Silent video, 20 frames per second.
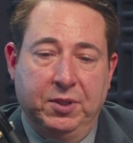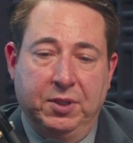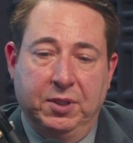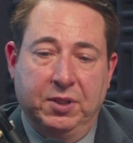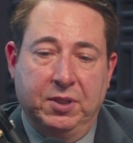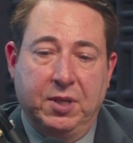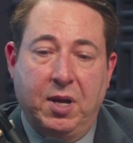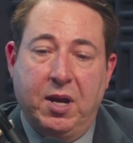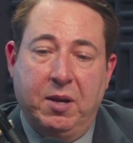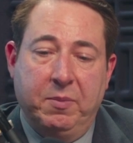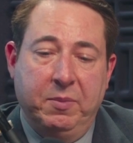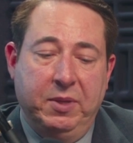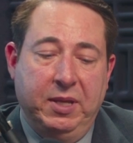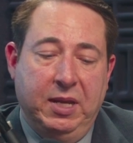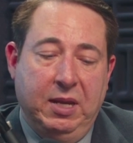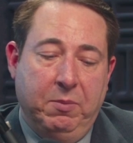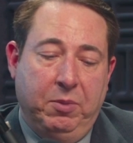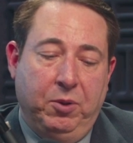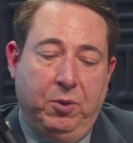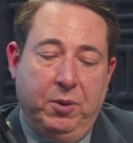stop
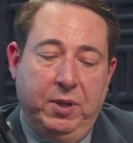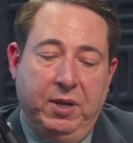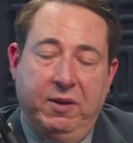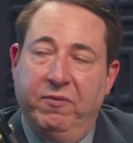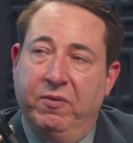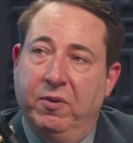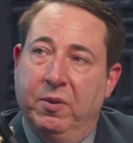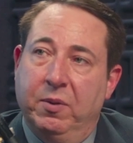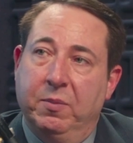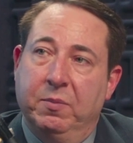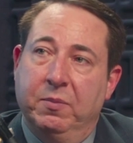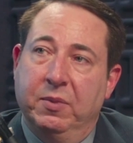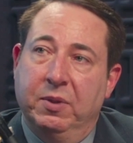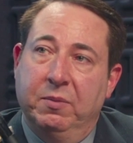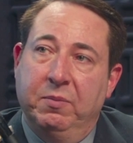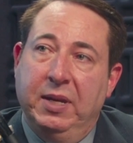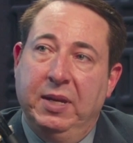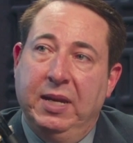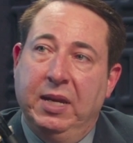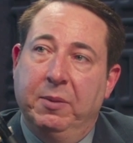the employee from
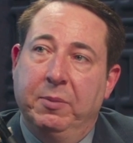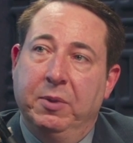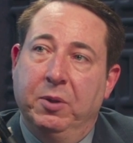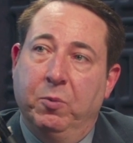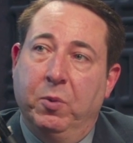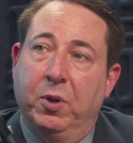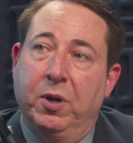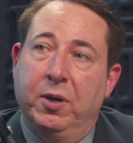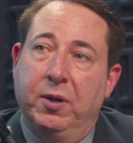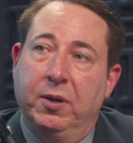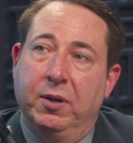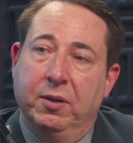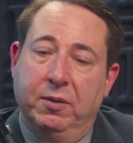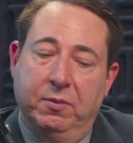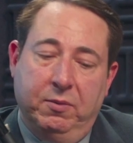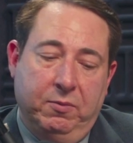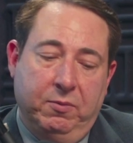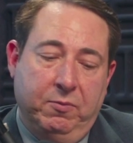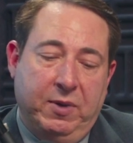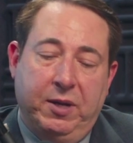being able to work
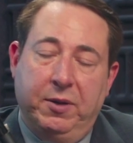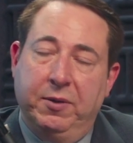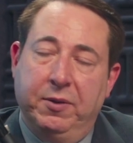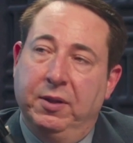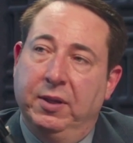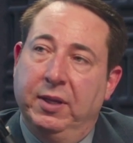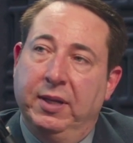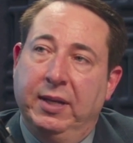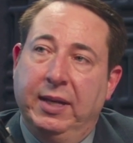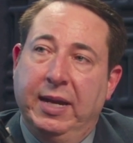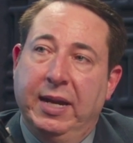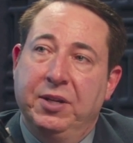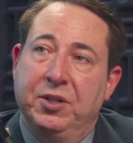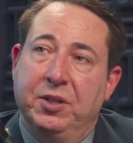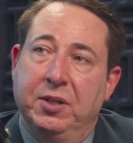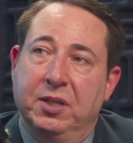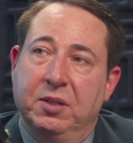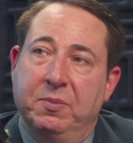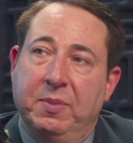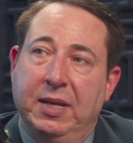while the
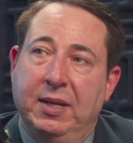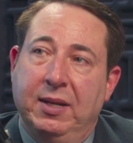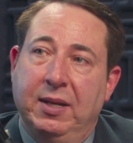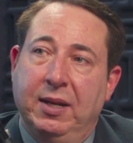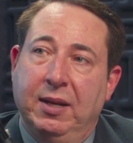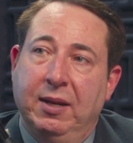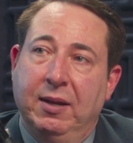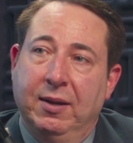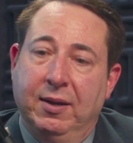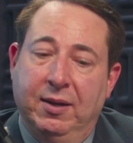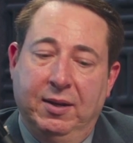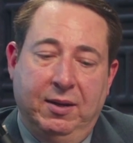litigation is pending.